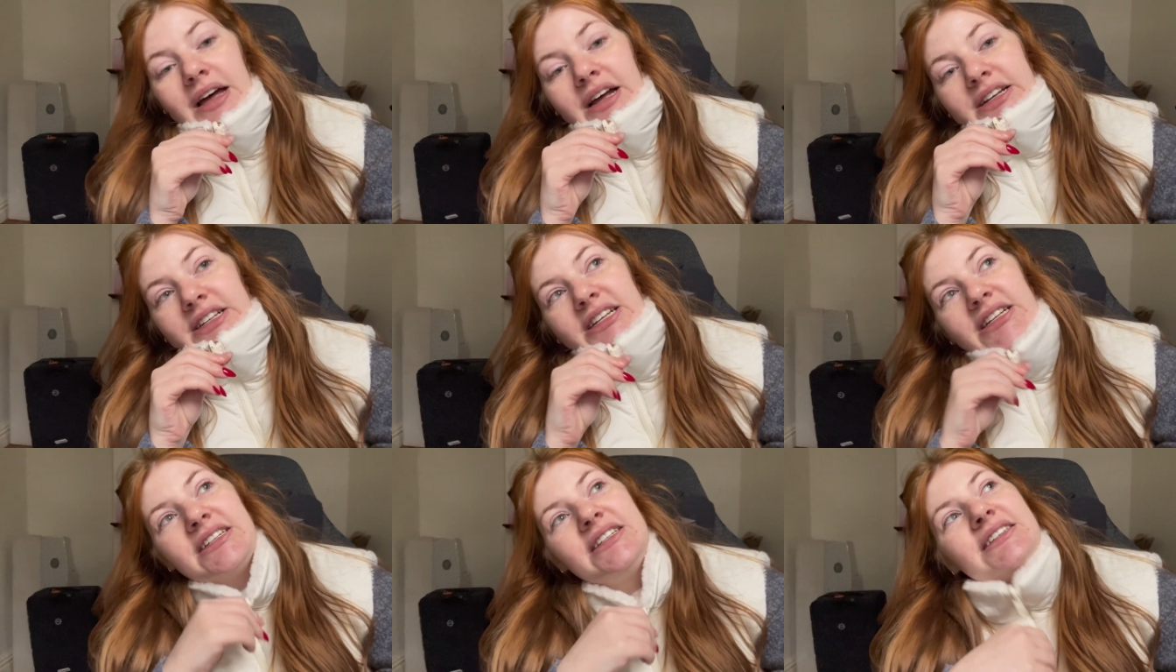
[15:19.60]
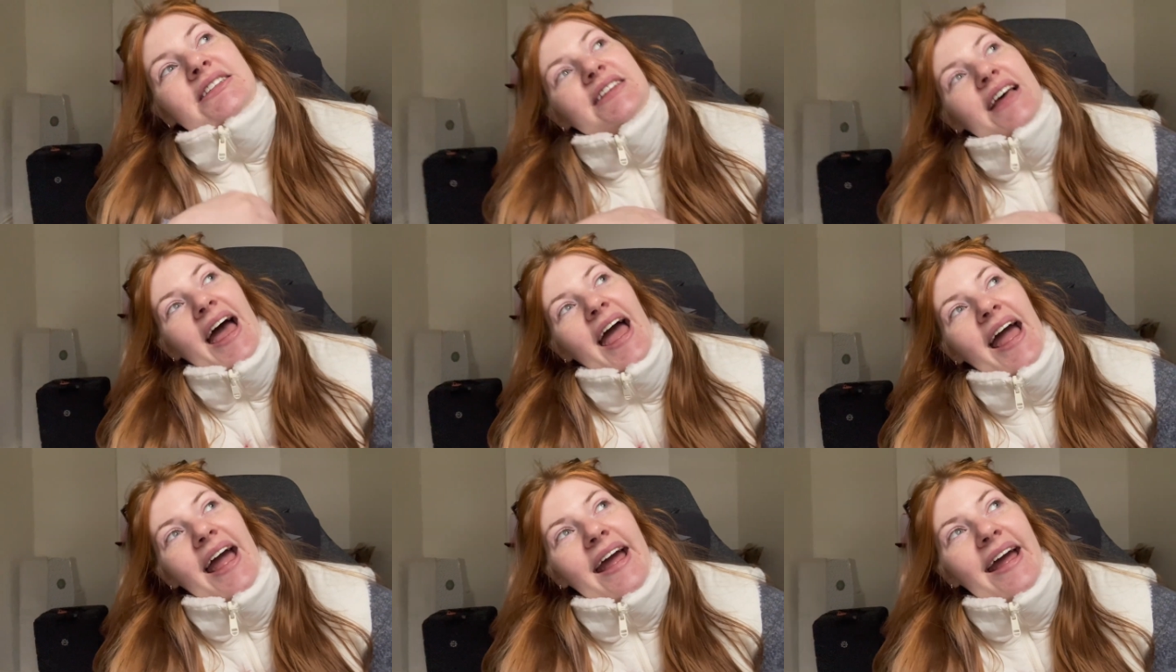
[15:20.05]

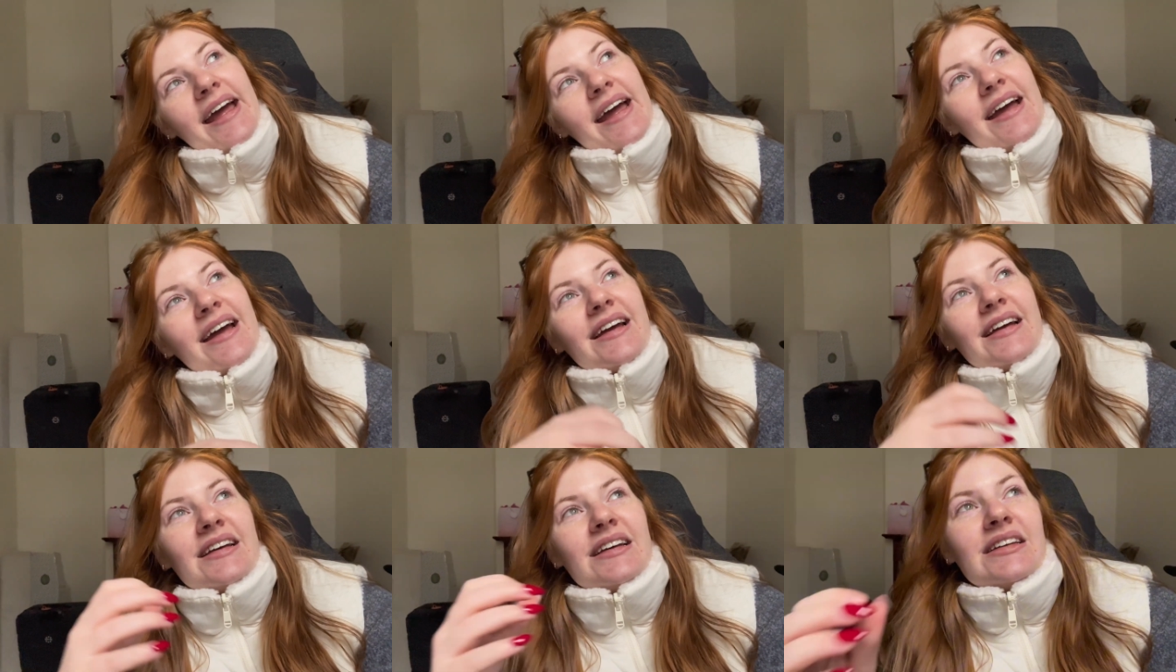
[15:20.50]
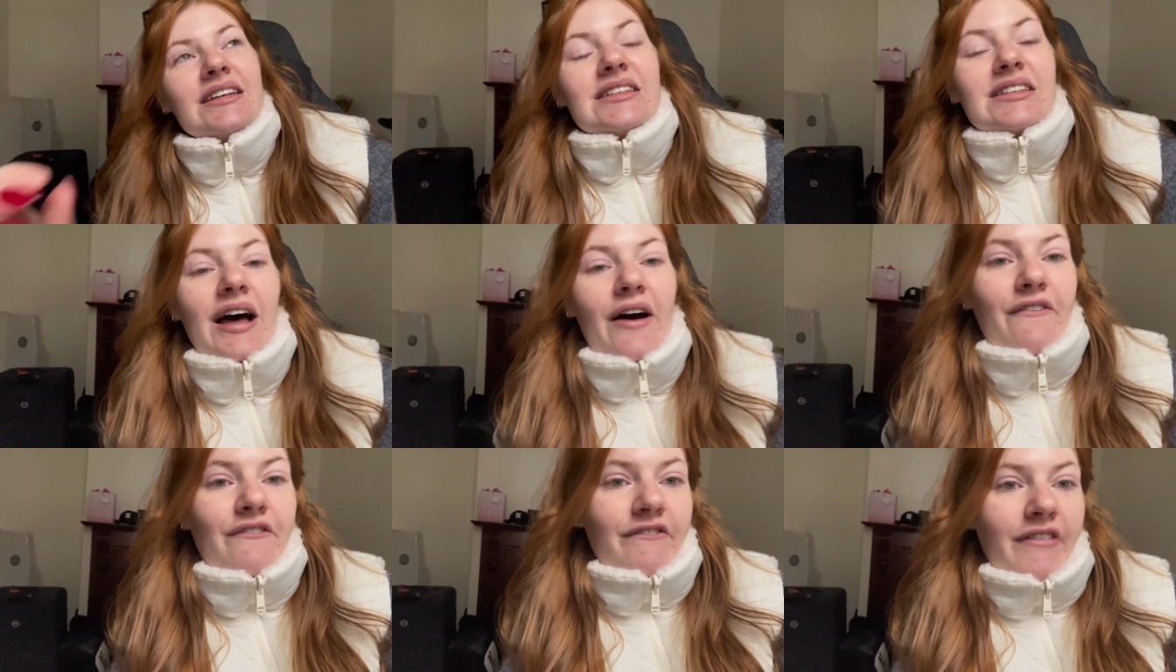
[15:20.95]
Today is
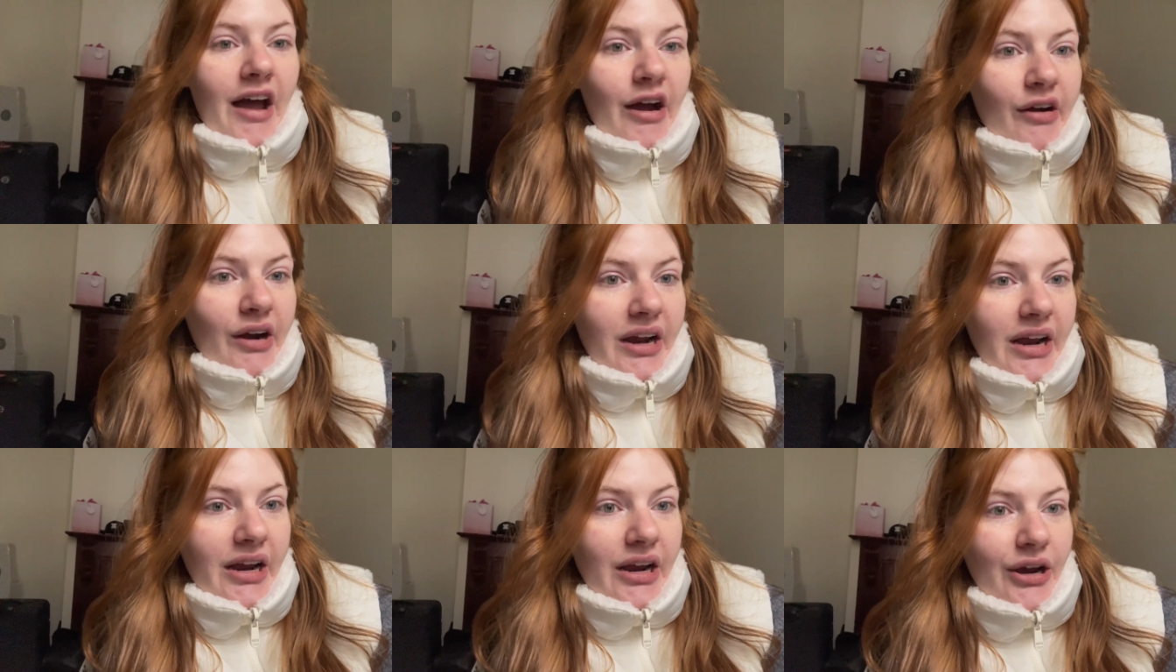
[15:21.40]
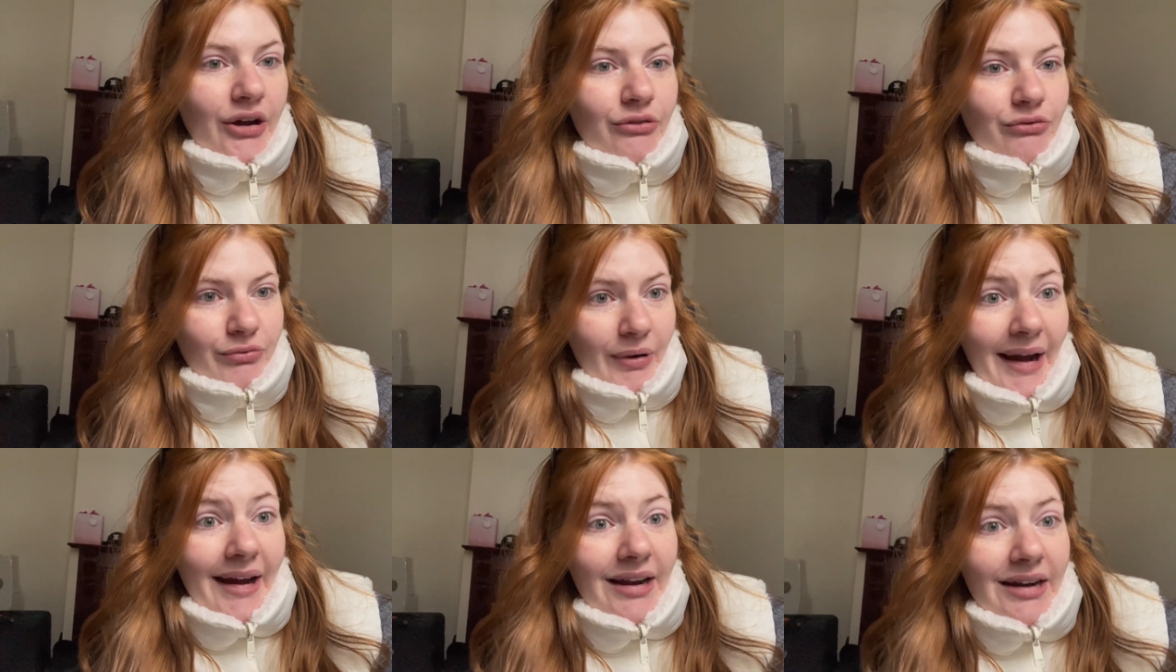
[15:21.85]
very
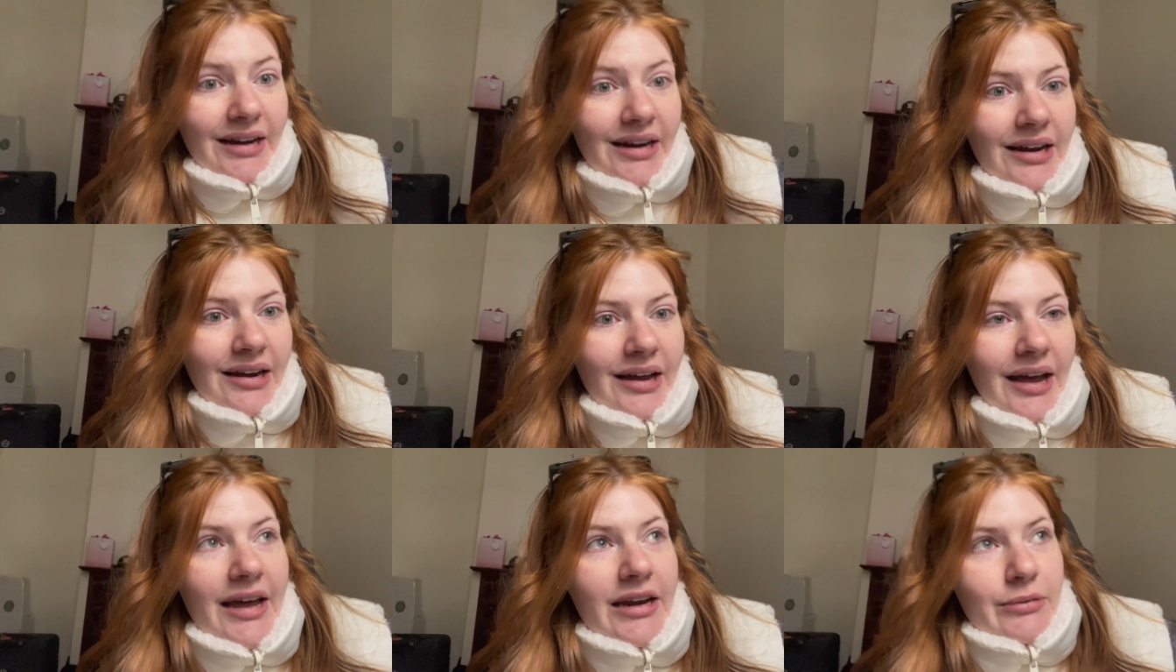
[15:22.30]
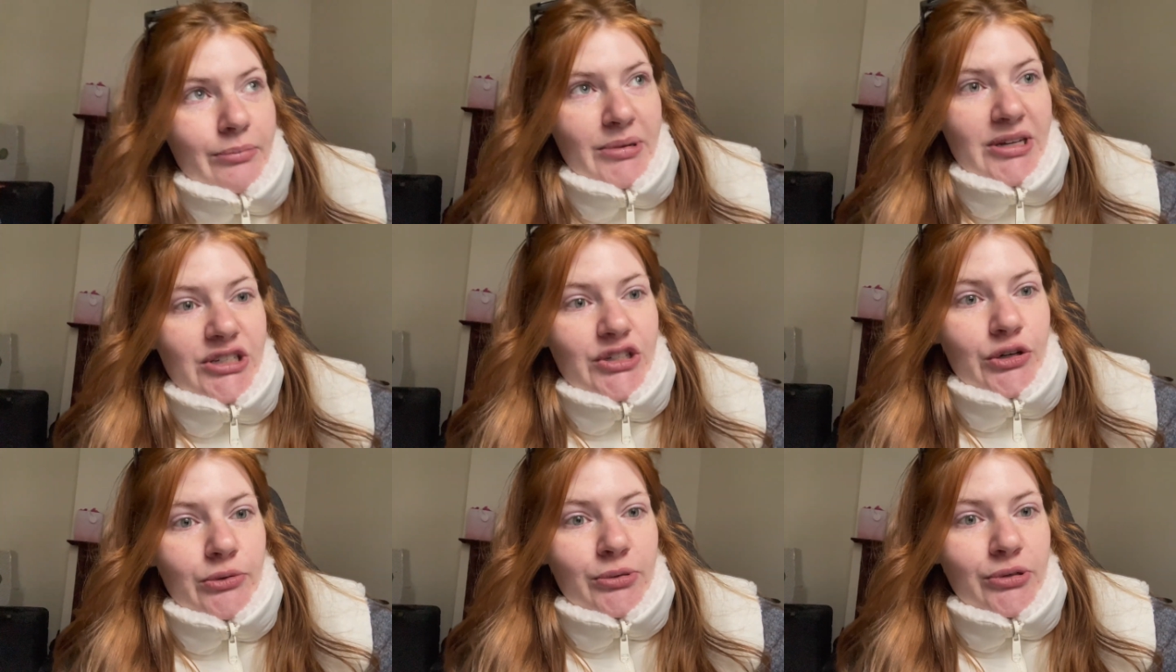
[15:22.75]
rainy and
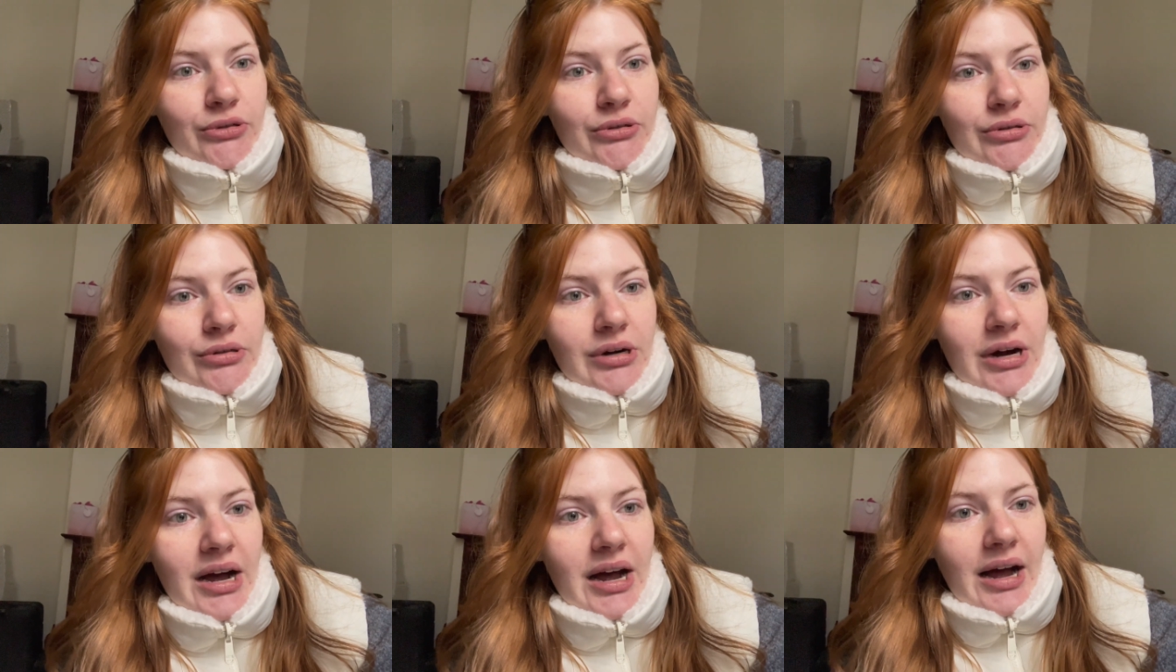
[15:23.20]
miserable.